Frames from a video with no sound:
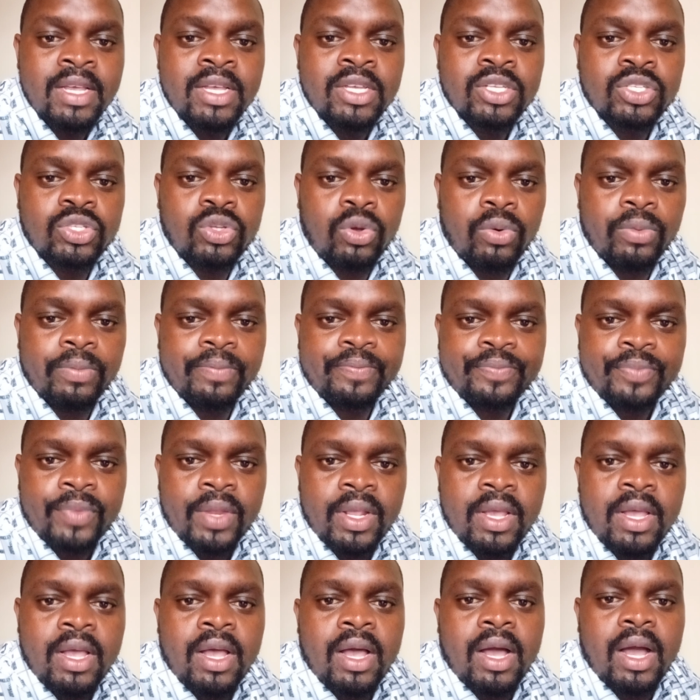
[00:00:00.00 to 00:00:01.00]
So,
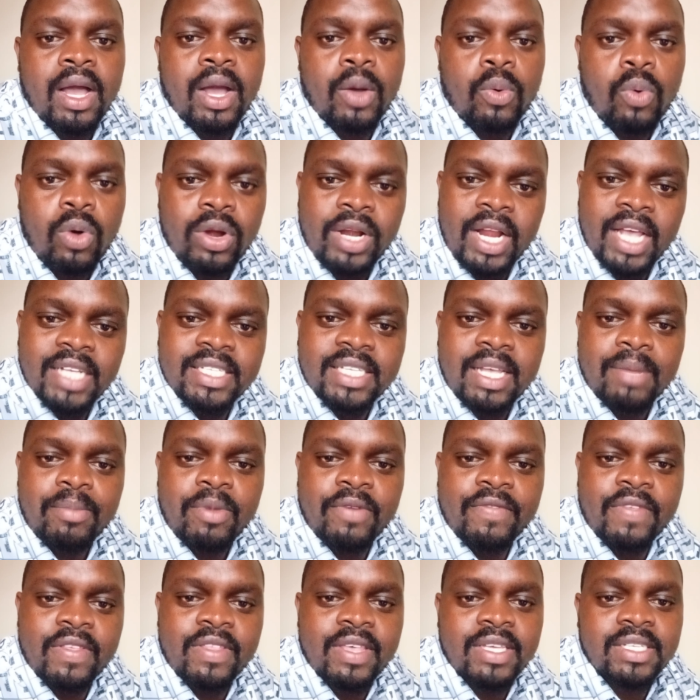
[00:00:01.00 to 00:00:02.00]
what are some
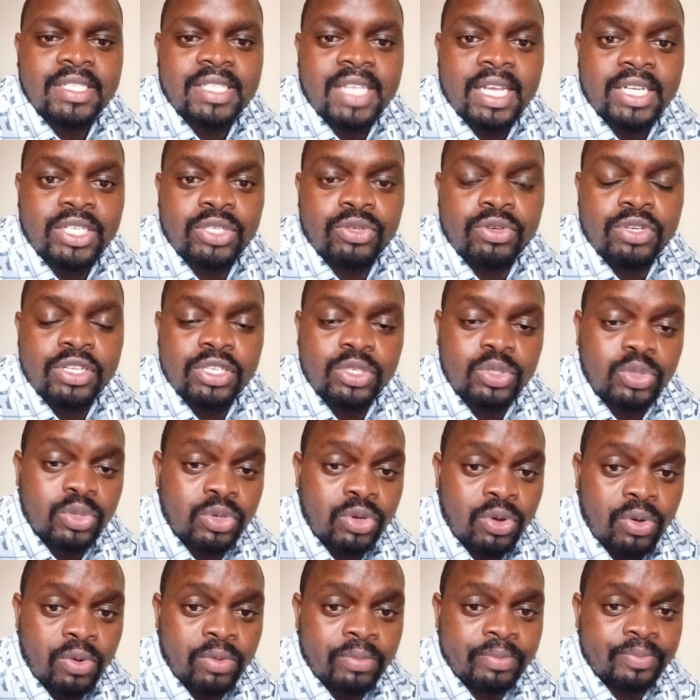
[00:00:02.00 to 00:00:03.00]
of the things that you need to
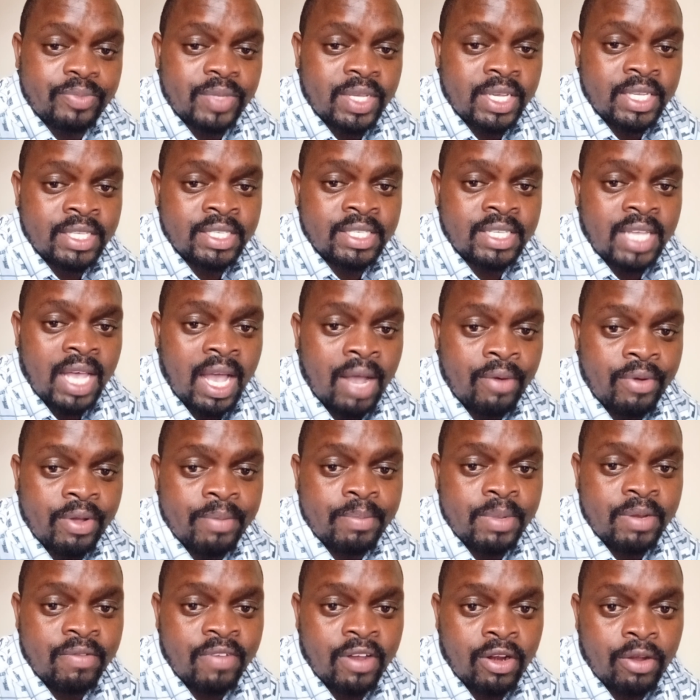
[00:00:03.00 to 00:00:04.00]
know as a
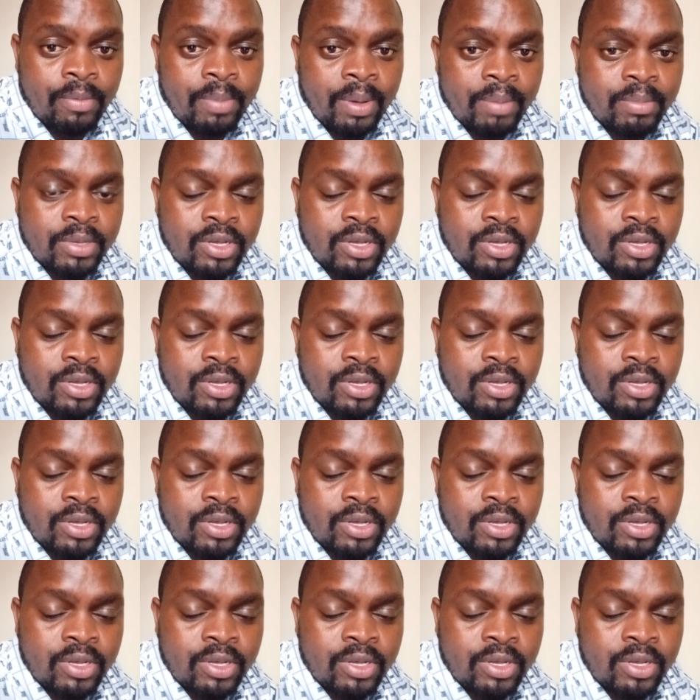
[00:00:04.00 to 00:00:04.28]
web developer?